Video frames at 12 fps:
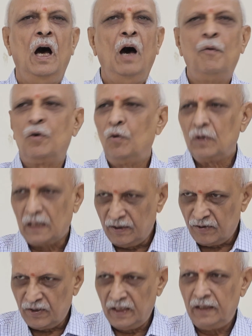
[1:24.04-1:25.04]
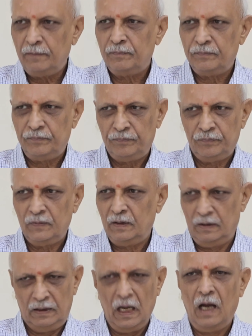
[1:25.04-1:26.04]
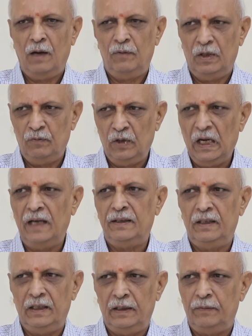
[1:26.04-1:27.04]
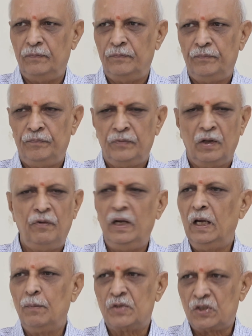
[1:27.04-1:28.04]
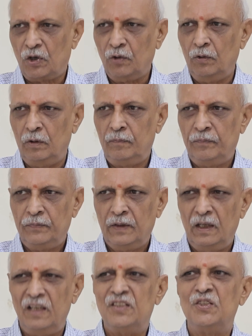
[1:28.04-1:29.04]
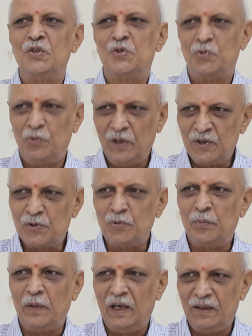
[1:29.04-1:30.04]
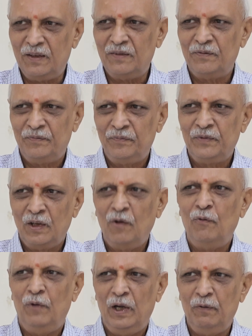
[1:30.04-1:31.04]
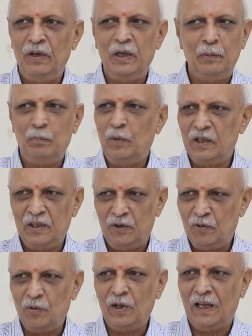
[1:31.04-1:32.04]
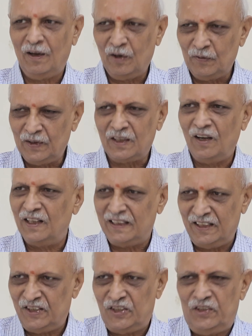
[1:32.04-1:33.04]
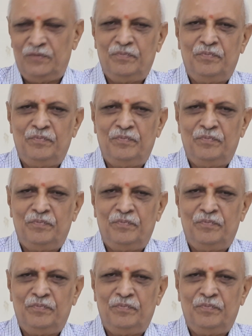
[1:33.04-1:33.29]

Our own country, when we had the freedom struggle, it's the students who played very, very important role along with Gandhiji.